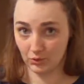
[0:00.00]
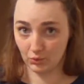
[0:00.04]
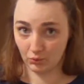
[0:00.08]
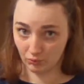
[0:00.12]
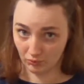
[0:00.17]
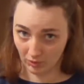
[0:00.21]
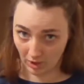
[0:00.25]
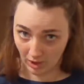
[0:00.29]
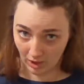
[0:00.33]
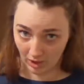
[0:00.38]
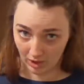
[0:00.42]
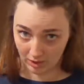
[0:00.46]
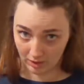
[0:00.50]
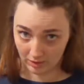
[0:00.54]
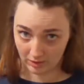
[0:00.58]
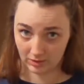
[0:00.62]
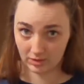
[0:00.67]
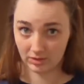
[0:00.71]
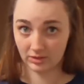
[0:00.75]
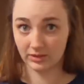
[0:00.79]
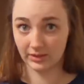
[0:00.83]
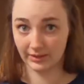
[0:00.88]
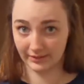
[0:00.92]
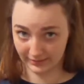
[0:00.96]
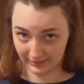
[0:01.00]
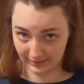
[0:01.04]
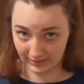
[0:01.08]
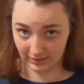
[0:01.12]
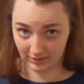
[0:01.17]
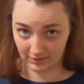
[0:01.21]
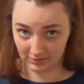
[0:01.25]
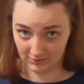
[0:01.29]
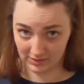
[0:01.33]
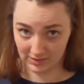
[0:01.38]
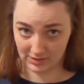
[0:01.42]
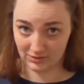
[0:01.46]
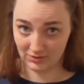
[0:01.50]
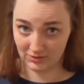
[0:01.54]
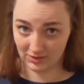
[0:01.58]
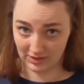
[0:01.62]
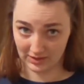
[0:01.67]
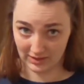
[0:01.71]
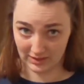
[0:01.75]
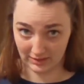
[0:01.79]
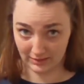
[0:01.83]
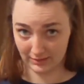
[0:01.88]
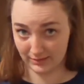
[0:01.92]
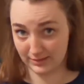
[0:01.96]
Well, let's get going to the
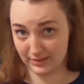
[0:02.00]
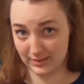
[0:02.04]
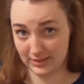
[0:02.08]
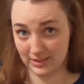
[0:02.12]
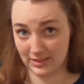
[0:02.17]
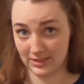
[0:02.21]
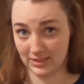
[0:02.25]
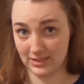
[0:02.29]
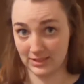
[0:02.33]
next